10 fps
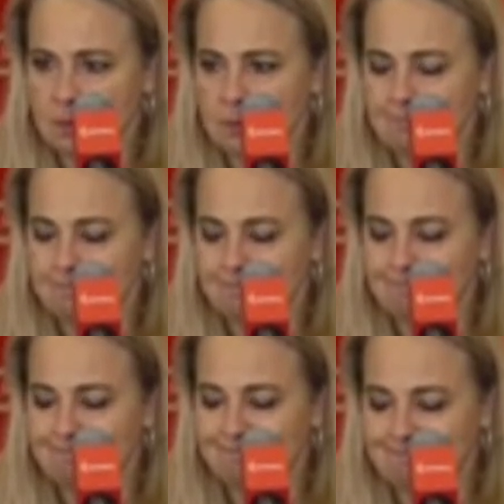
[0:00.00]

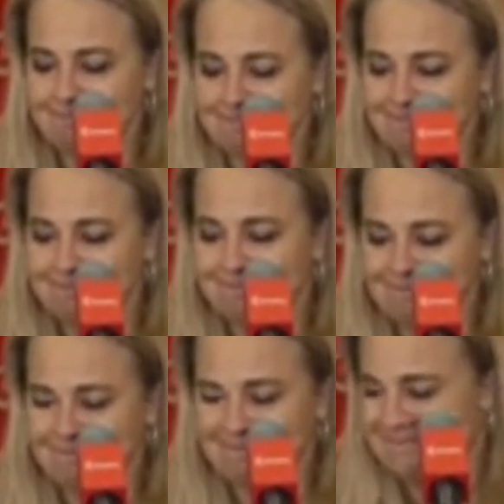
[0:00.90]

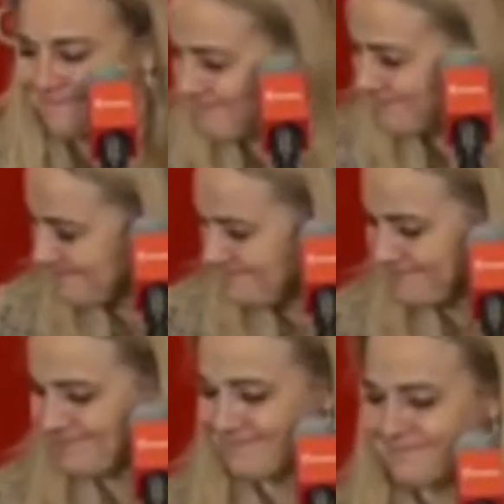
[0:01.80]

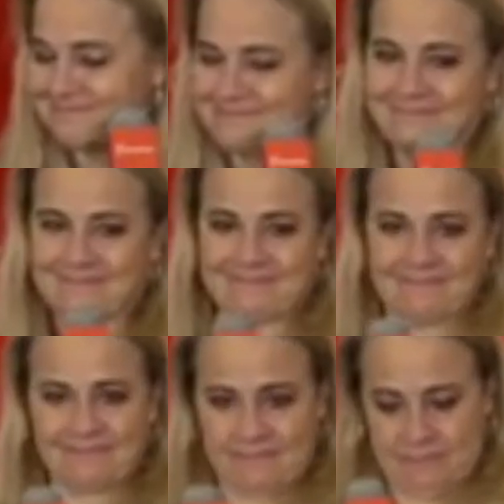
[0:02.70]

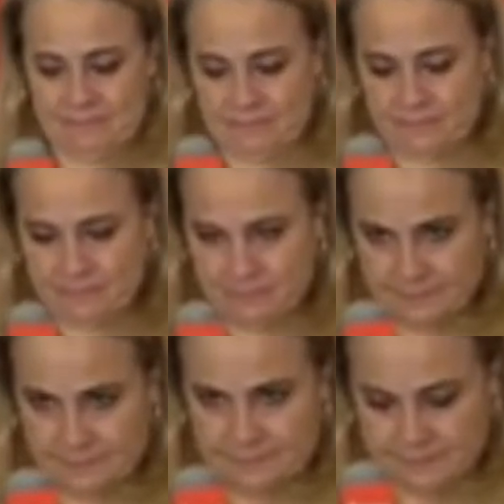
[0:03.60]

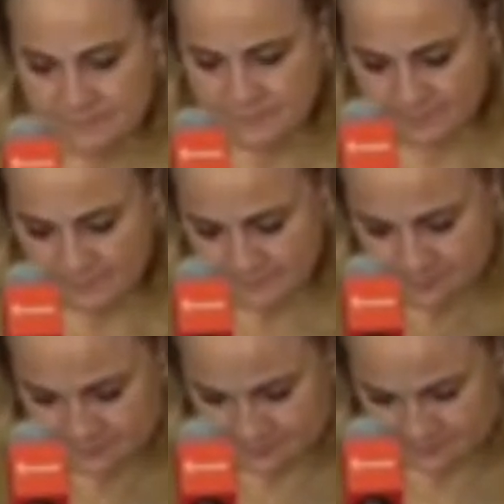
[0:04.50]

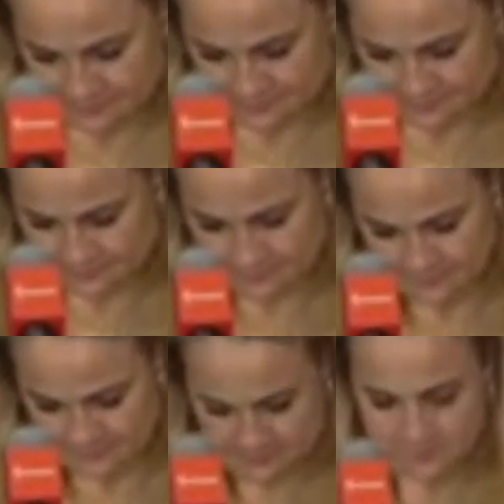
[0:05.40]

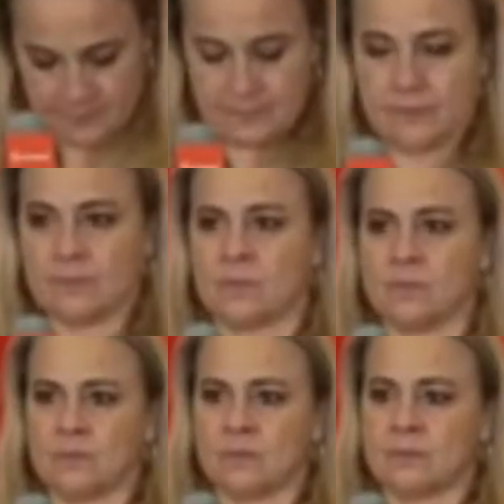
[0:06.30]

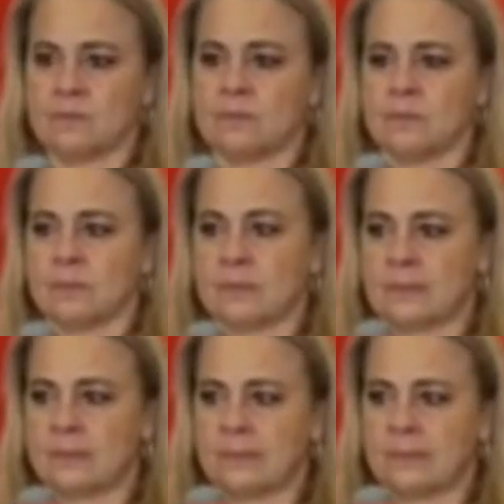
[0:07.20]
(silent)